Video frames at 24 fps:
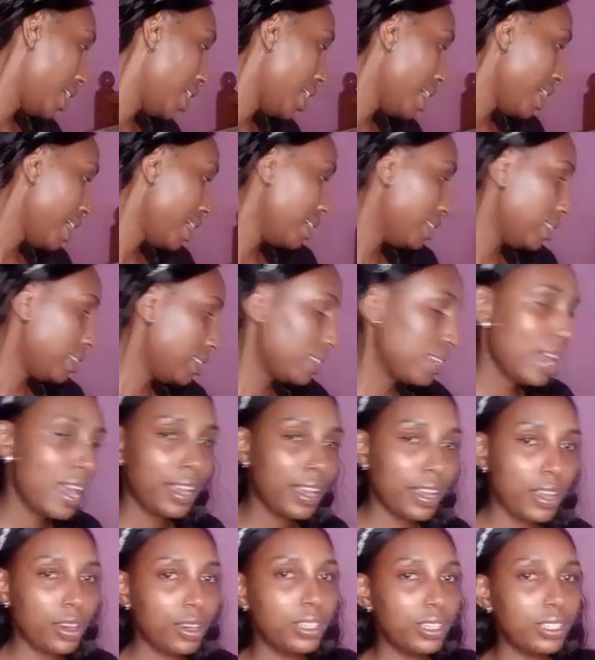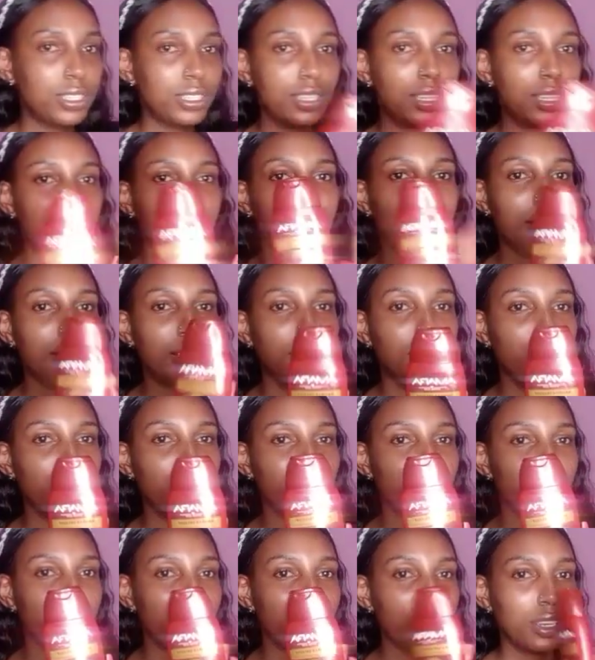that, I got
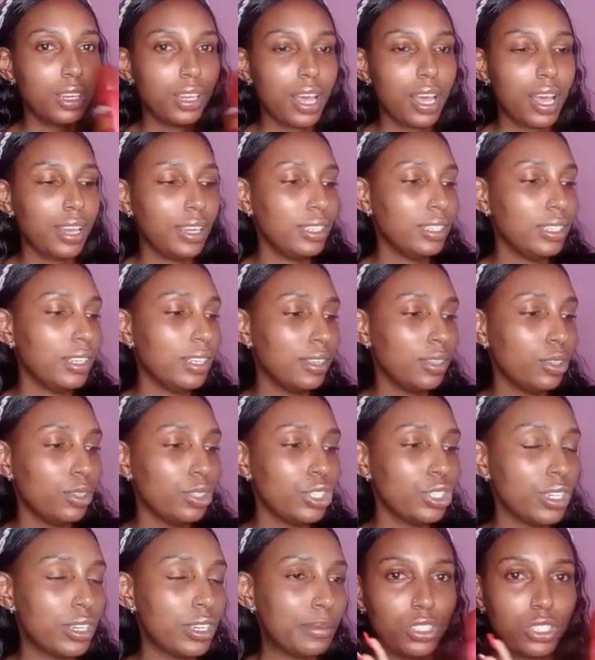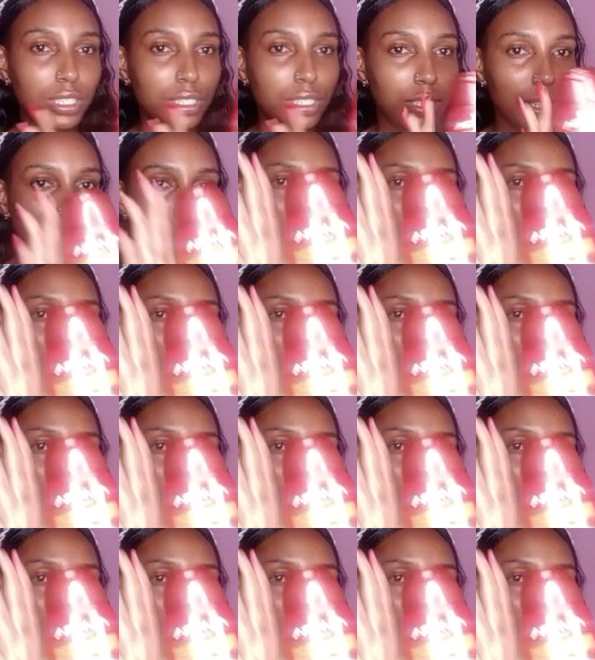lotion, a little lotion. Just,